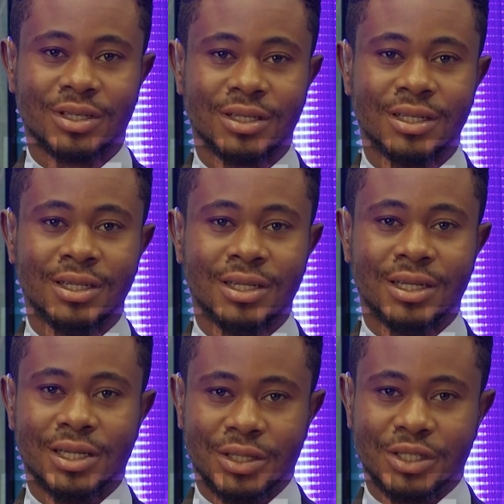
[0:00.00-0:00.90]
And
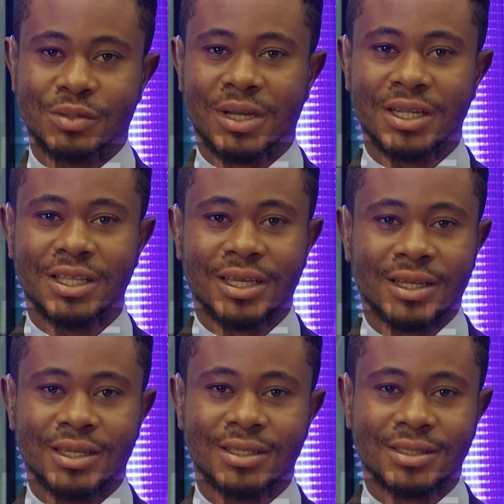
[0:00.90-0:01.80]
uh, this man here
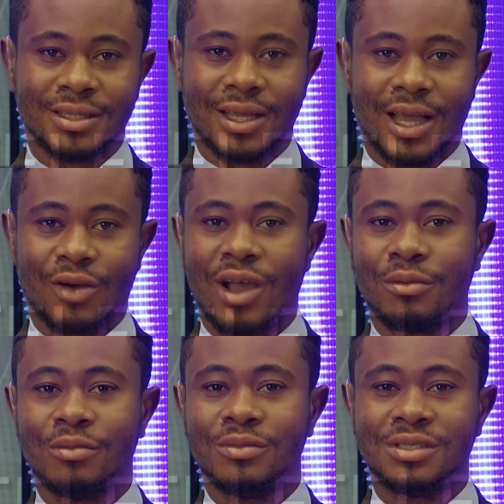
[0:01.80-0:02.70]
is Akwa
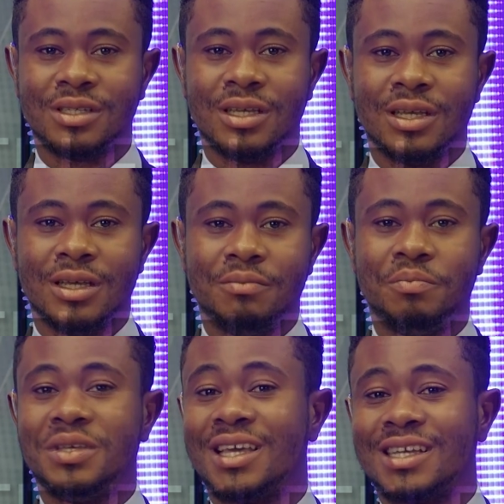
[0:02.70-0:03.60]
Ibom's
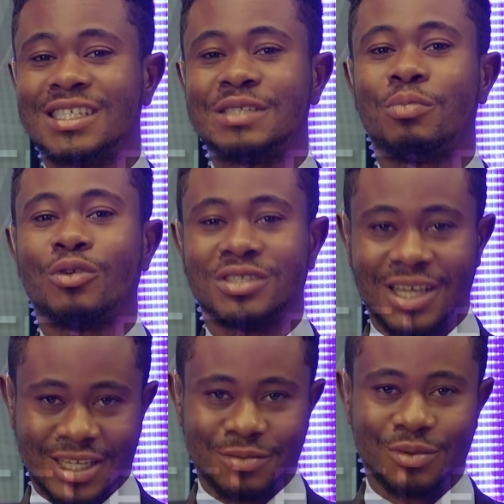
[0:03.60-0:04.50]
biggest sports
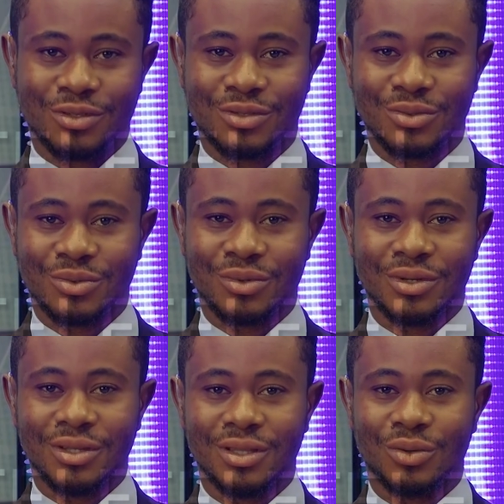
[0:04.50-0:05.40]
exports to
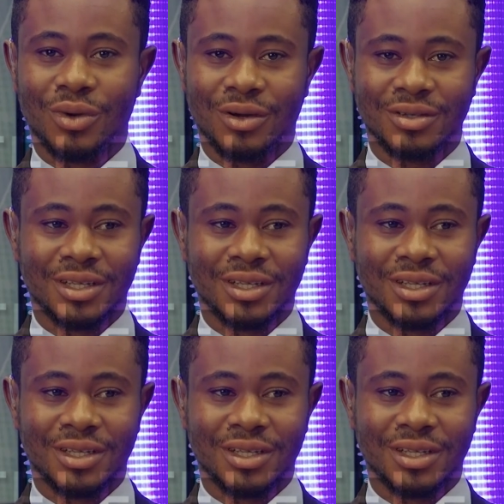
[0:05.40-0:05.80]
the world.